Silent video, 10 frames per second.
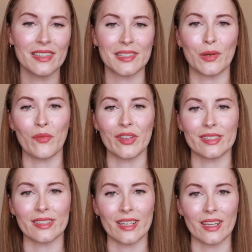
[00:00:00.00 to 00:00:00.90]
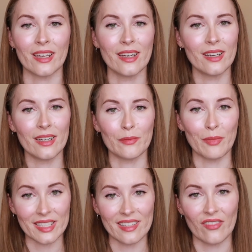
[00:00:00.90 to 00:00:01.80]
So obviously
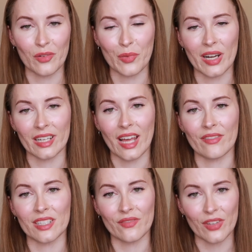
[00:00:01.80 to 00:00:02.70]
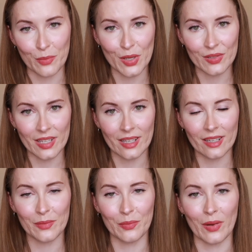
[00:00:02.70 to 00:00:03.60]
myself and Brendan have this for the
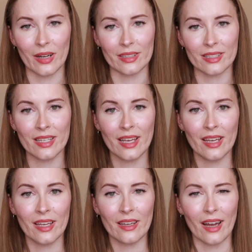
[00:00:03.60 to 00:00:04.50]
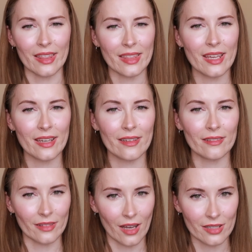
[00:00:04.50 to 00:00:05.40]
music, but I think
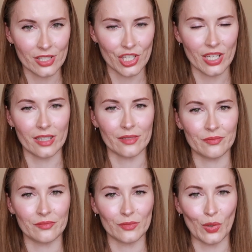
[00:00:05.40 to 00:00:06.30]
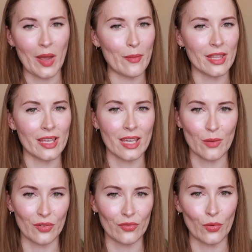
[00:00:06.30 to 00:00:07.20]
last year or maybe the year
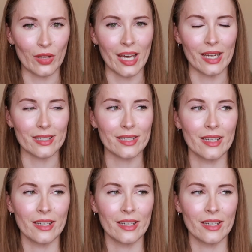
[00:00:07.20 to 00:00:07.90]
before that,